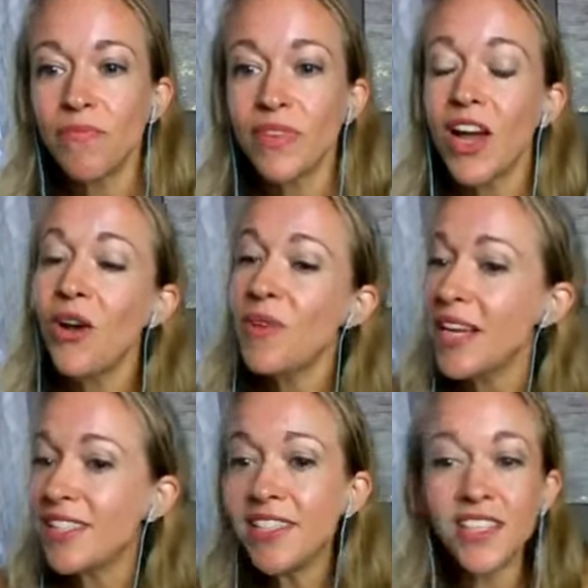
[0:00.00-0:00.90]
oh
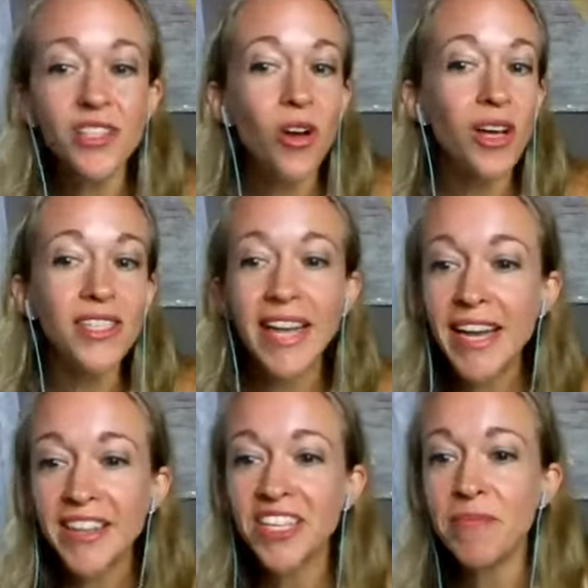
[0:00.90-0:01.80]
yes, it doesn't cost
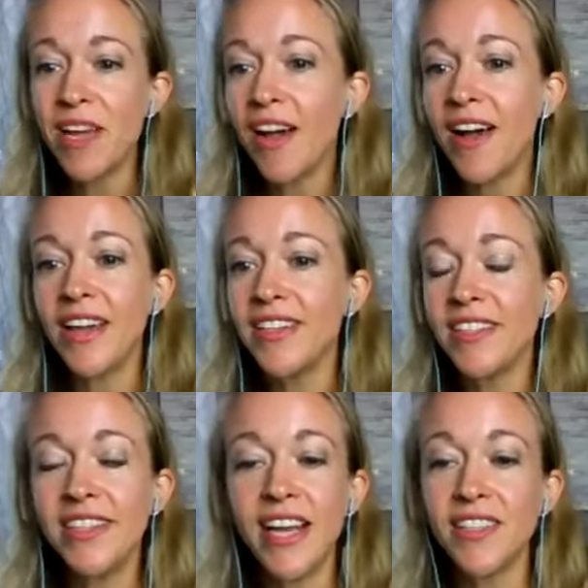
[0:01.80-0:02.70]
anything to be kind.
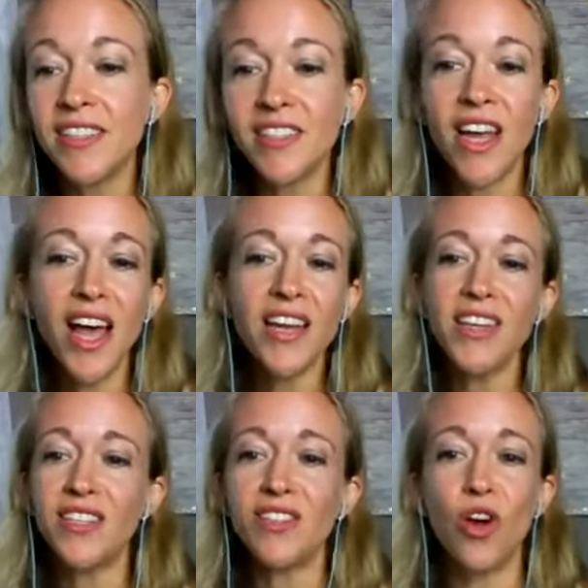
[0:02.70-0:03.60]
Yes,
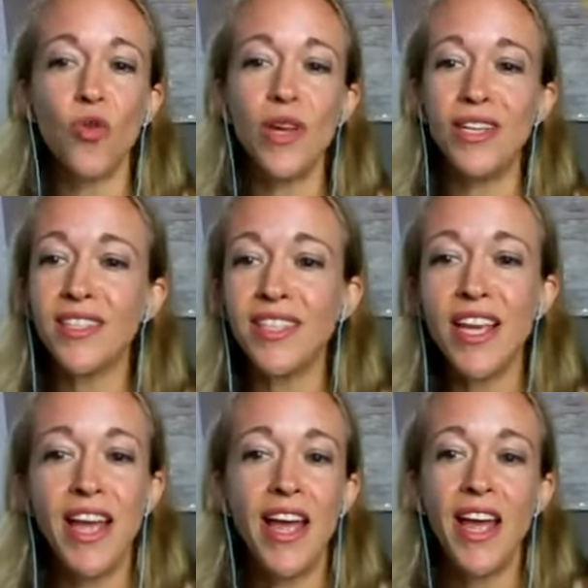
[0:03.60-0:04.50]
kindness always
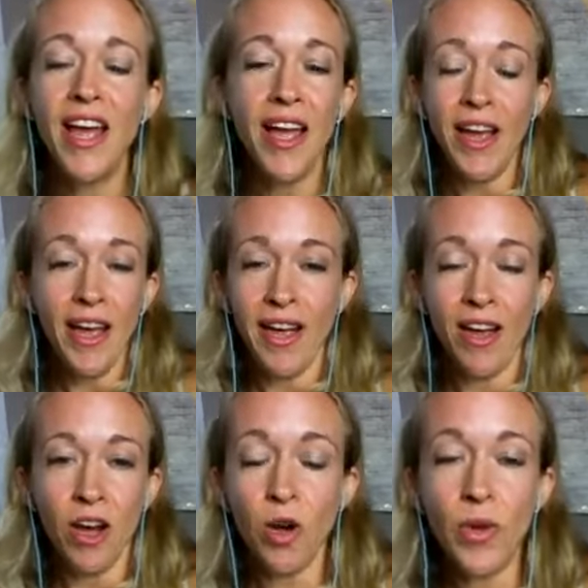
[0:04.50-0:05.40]

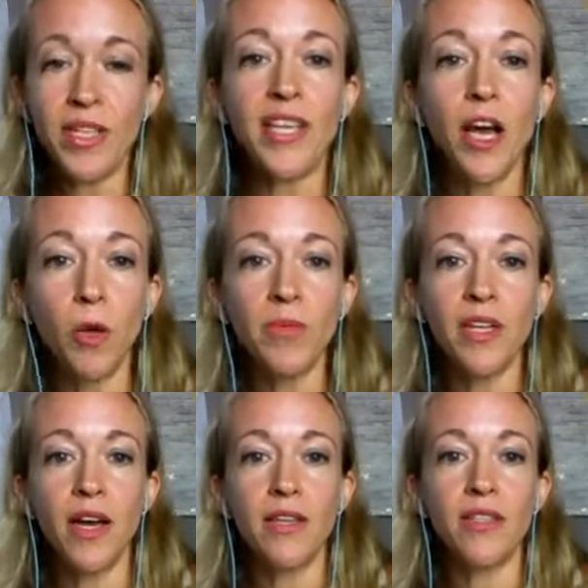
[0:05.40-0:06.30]
helps
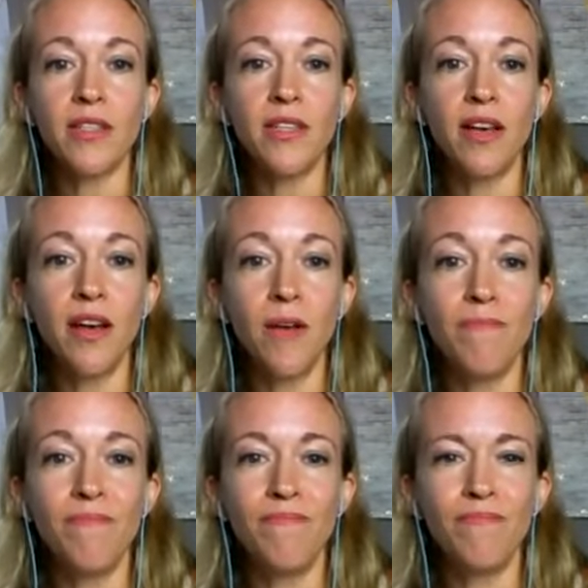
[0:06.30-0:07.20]
us
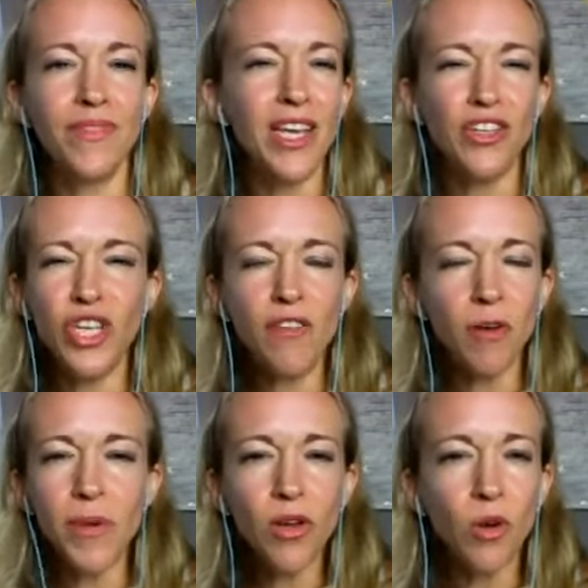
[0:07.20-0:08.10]
achieve our
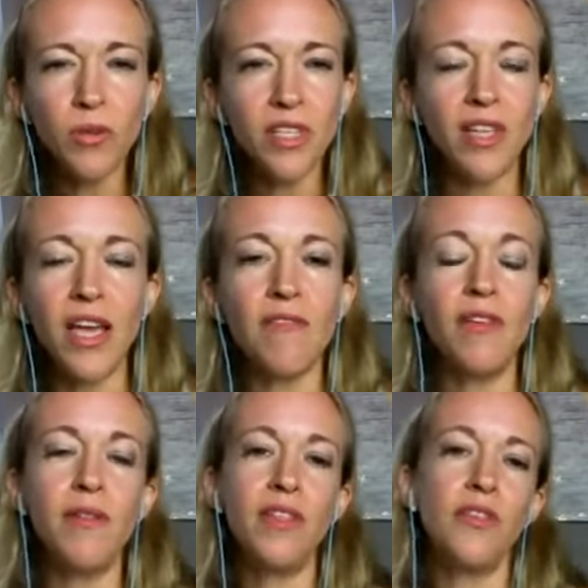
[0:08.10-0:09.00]
big goals in life.
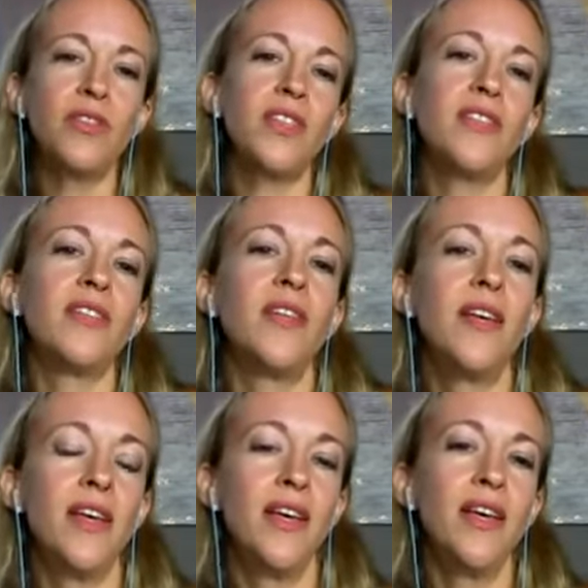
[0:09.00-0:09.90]
And there's
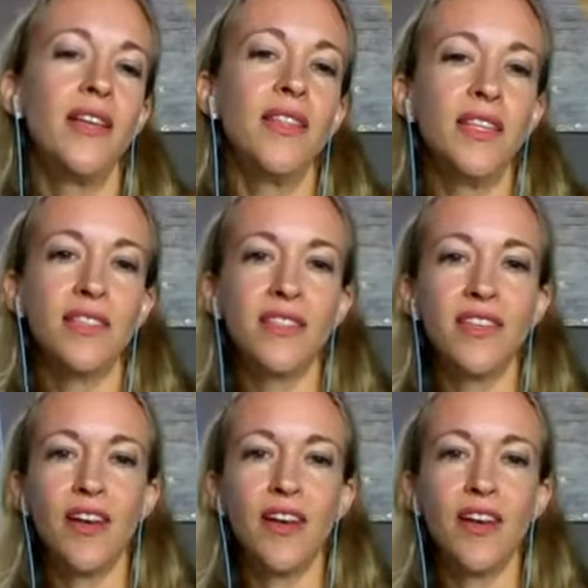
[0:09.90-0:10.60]
this